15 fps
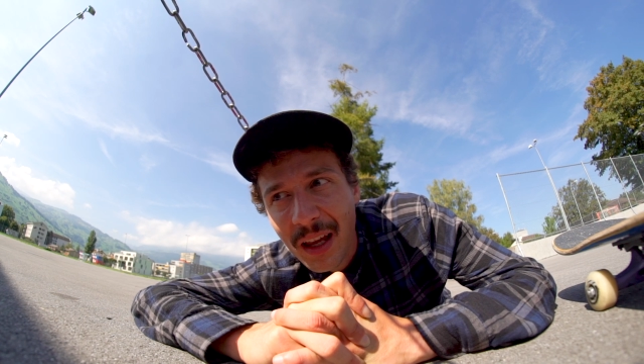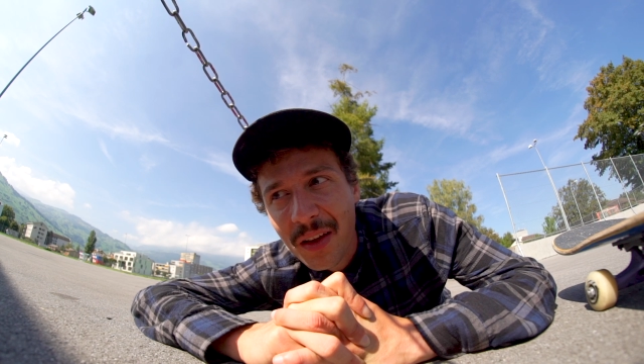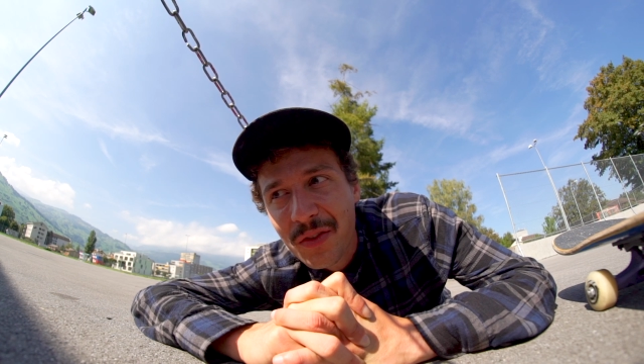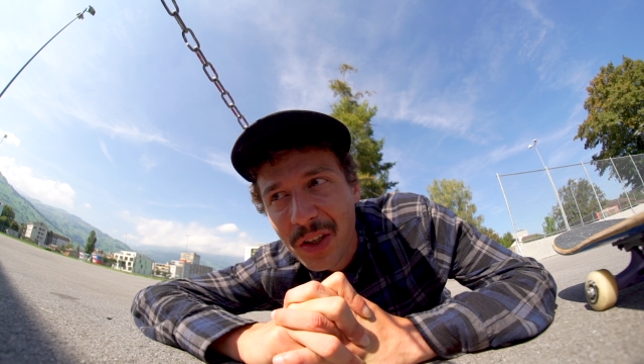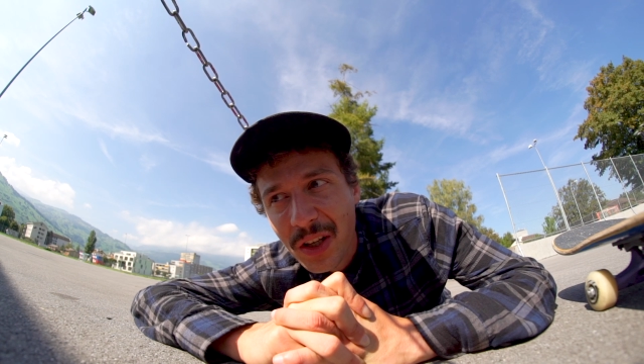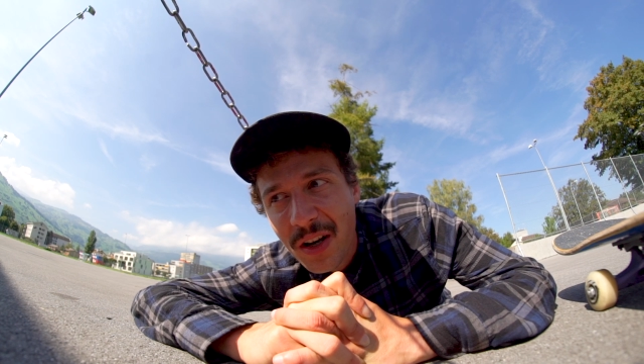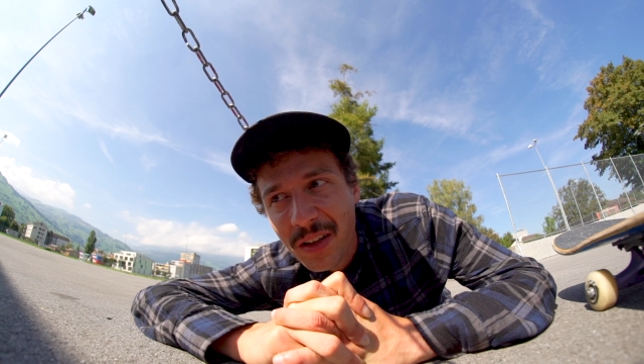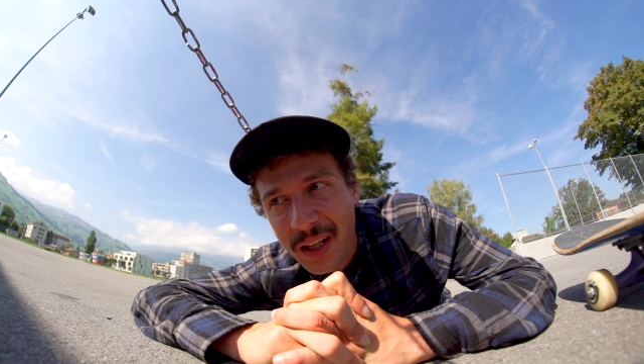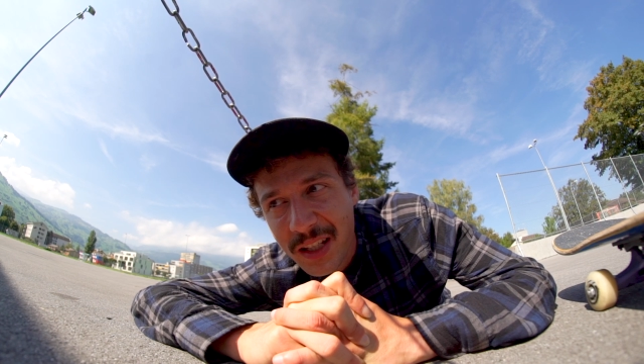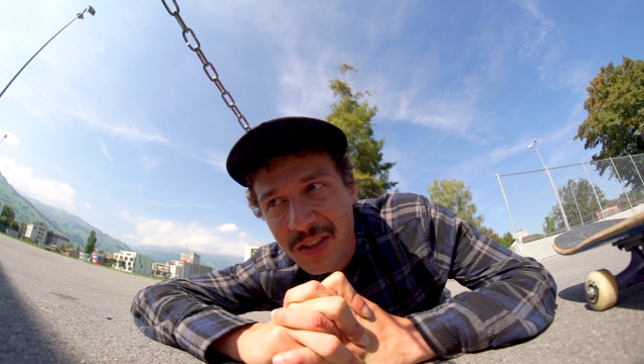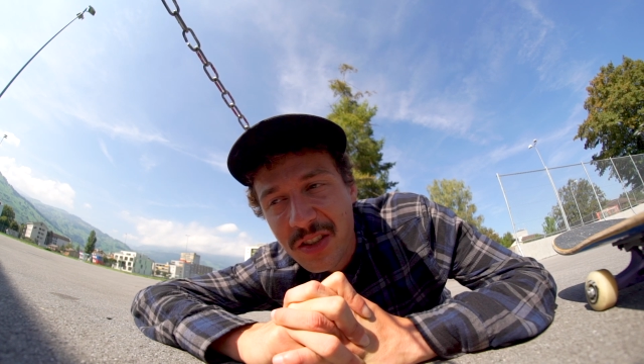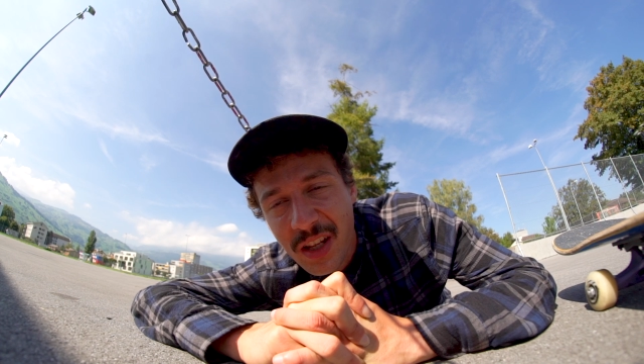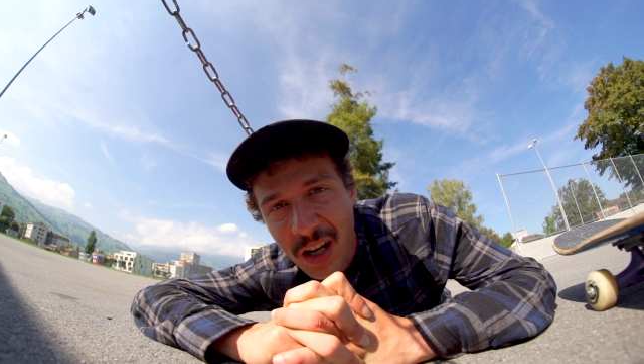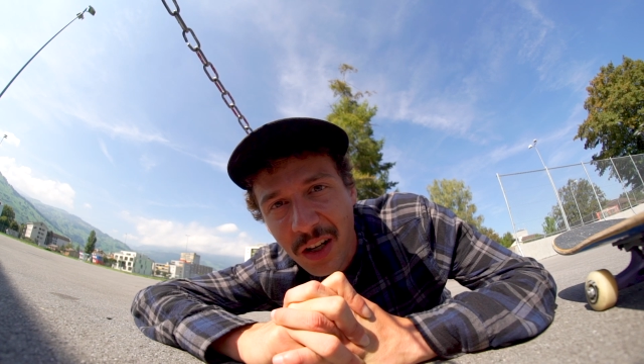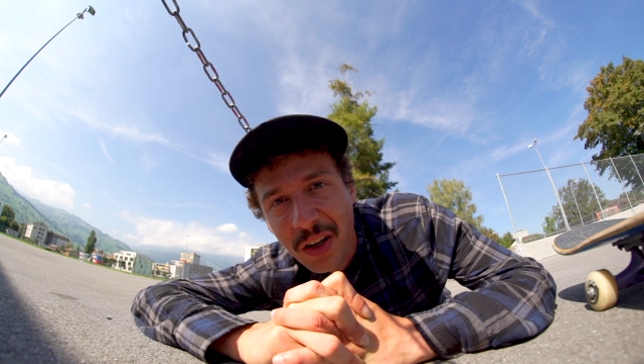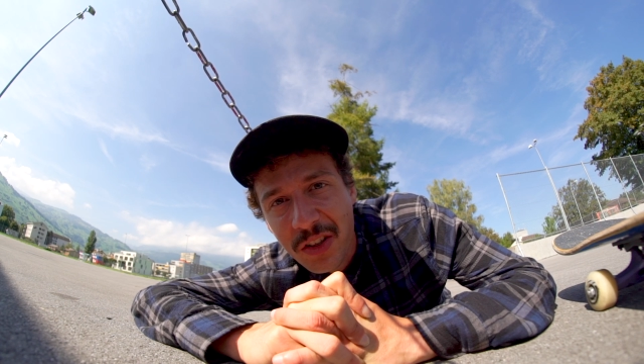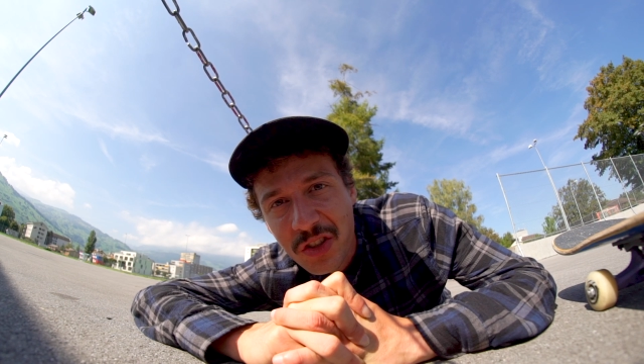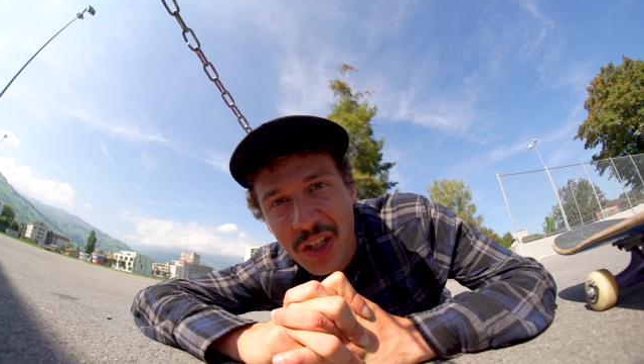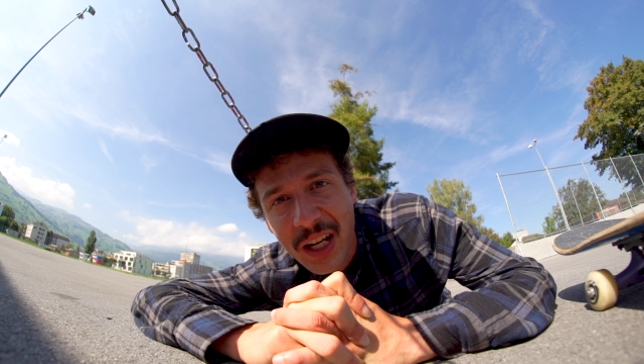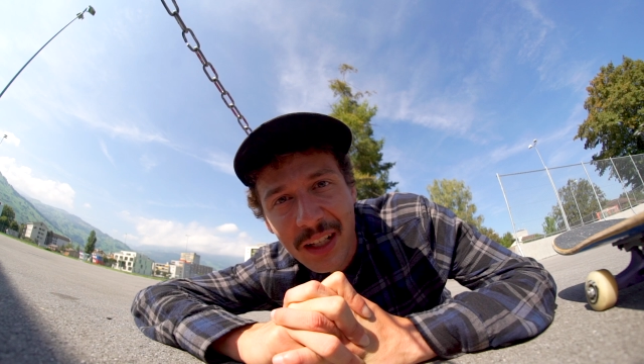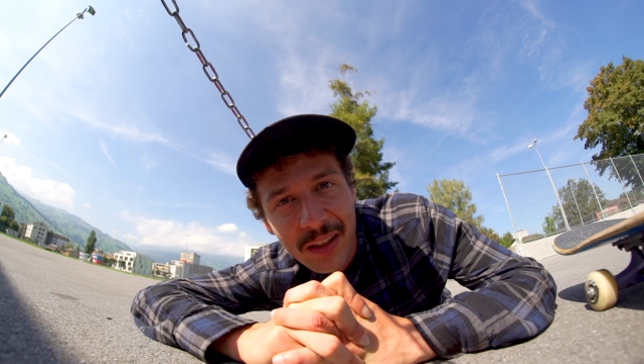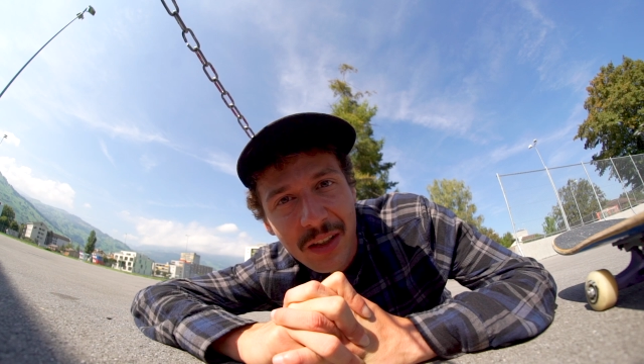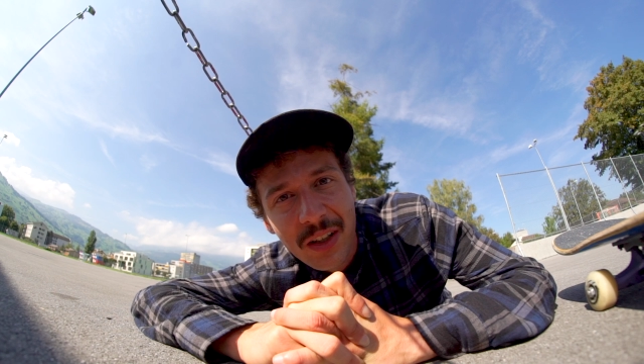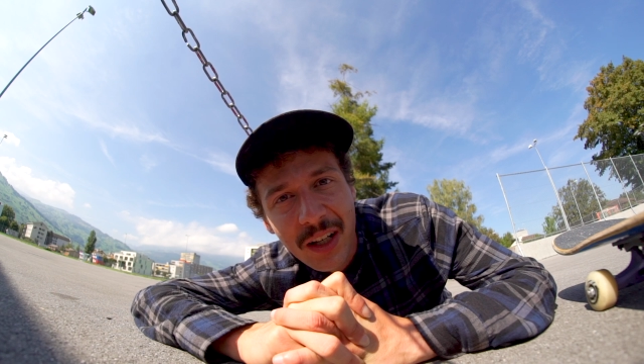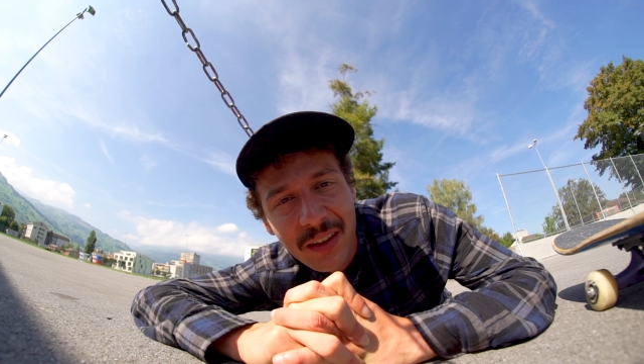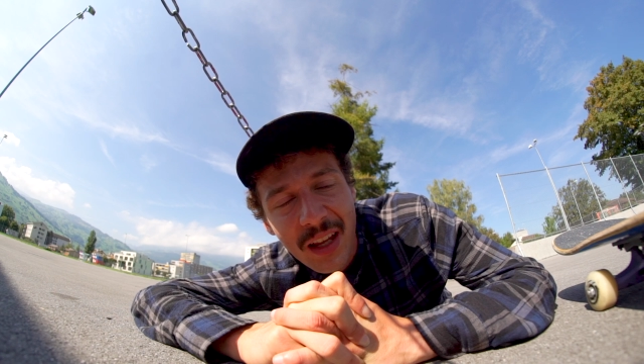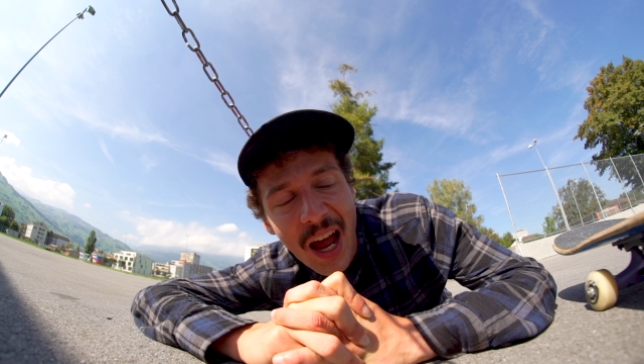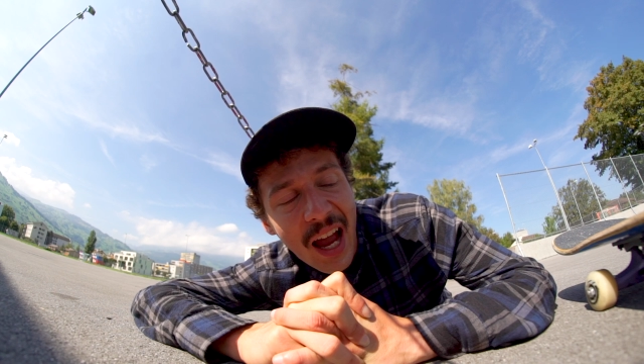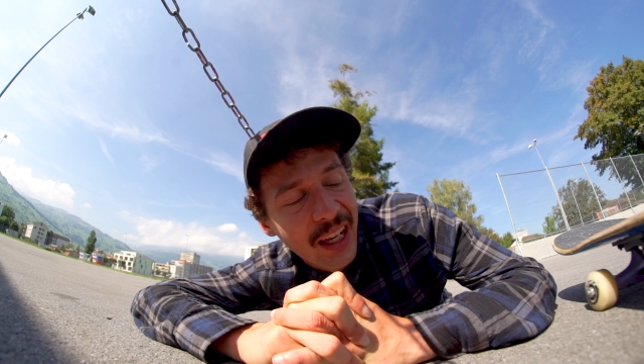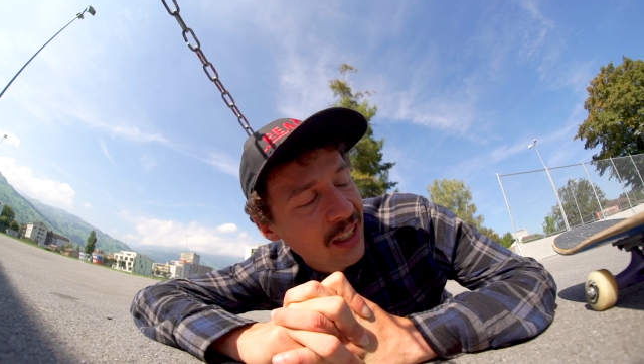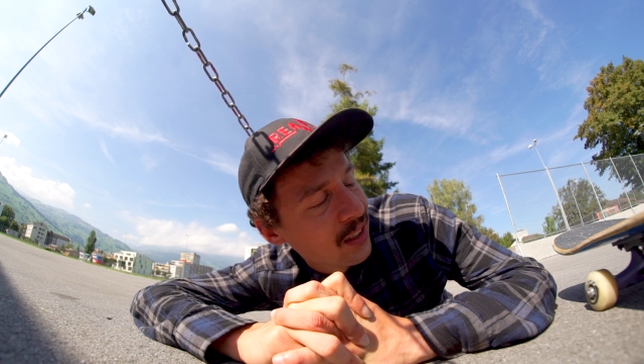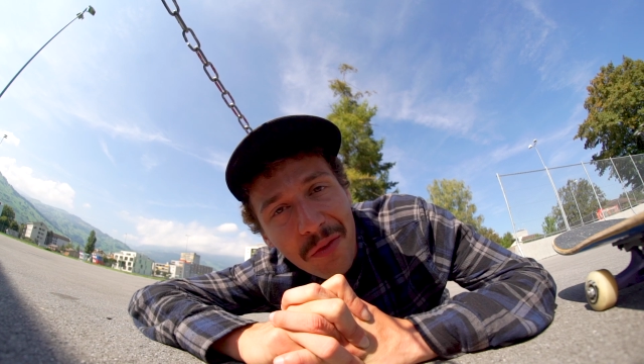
If you're gonna get stuck on a chain, you're gonna die.